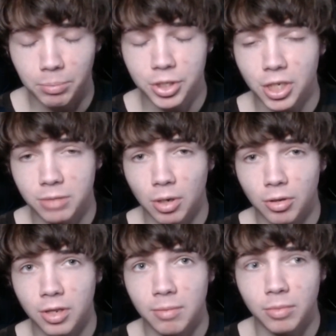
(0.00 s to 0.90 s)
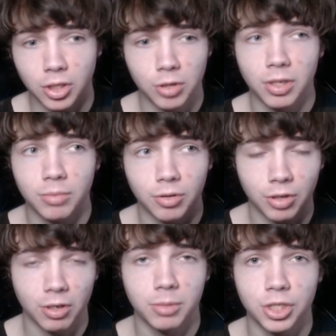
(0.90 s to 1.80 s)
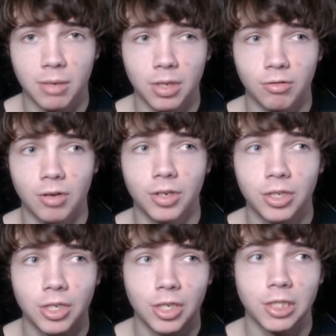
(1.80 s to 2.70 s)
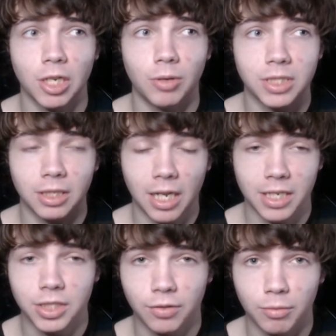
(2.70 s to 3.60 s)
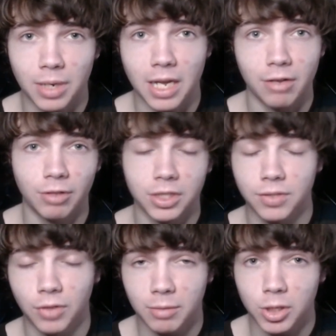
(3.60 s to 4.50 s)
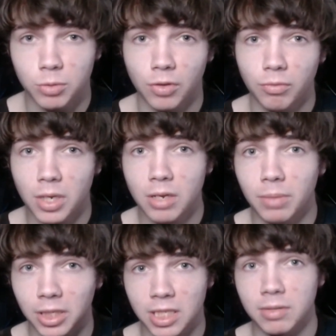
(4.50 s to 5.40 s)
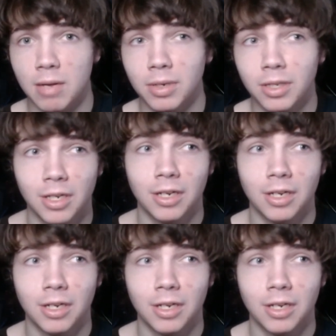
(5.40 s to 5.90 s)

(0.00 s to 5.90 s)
Big shout out to both of them, the two of them do an incredible job on their own. So it's a lot easier for me and it really doesn't feel like much work for me, but at the same time,